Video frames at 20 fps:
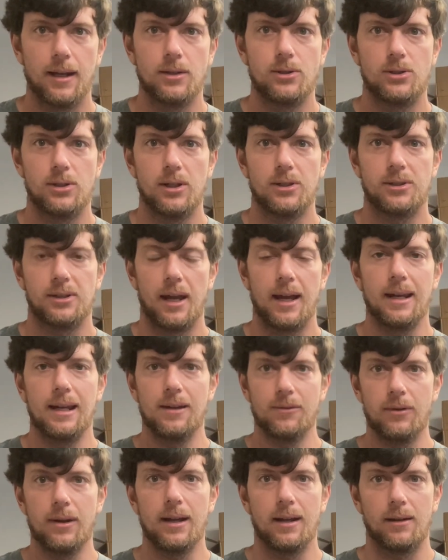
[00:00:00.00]
It's just an
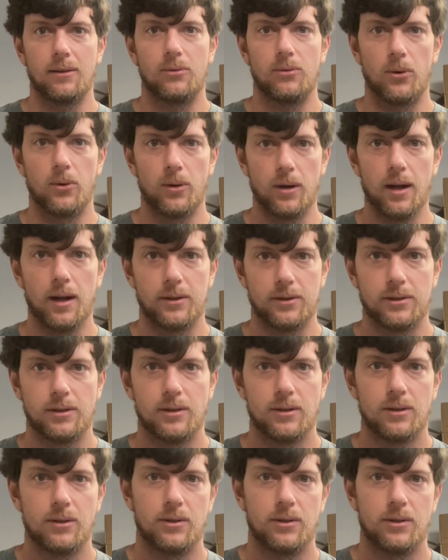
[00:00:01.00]
event for us.